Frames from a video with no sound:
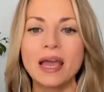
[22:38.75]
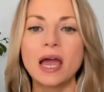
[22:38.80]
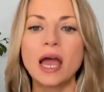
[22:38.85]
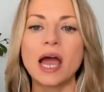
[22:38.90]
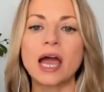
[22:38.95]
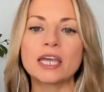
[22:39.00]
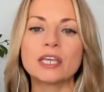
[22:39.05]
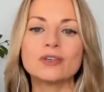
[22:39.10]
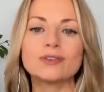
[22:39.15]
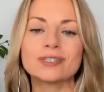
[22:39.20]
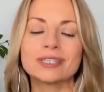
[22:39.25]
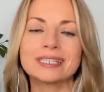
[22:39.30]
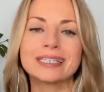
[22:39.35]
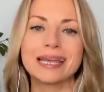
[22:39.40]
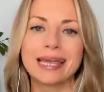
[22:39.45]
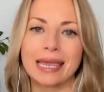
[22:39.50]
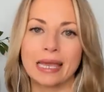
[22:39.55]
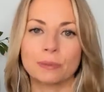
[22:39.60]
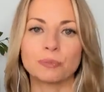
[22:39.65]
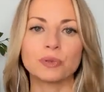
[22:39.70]
I use it
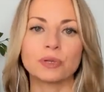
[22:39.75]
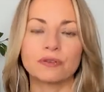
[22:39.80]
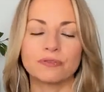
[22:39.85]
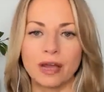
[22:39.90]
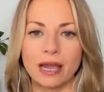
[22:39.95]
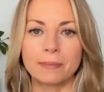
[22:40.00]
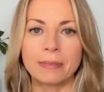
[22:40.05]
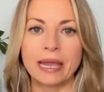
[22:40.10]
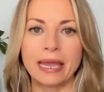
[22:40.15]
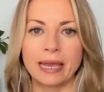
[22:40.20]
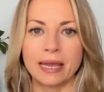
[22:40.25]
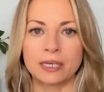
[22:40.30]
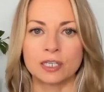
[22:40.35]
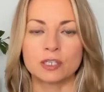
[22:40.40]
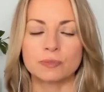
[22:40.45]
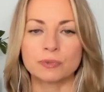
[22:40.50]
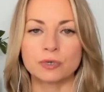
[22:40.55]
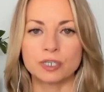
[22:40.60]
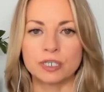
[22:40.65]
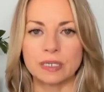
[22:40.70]
to amplify my
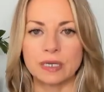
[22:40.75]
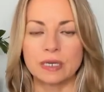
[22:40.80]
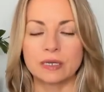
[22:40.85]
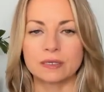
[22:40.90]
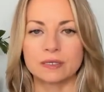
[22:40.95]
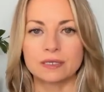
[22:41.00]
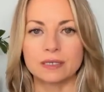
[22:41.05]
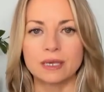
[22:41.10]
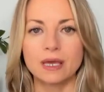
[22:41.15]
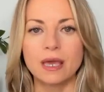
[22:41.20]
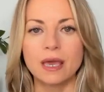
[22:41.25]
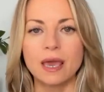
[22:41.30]
expertise.